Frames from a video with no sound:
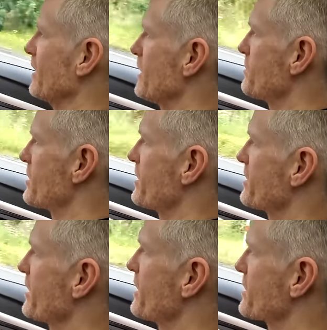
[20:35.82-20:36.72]
the MG
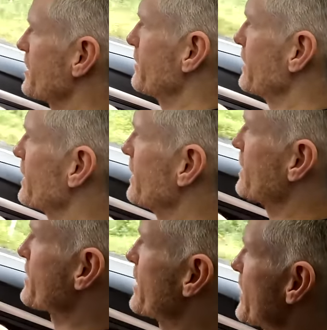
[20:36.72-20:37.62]
ZS
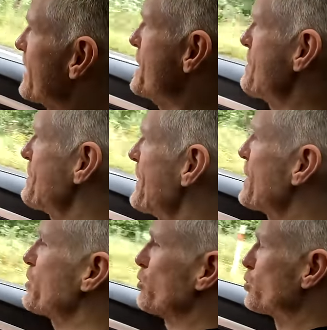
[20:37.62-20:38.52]
EV is that it's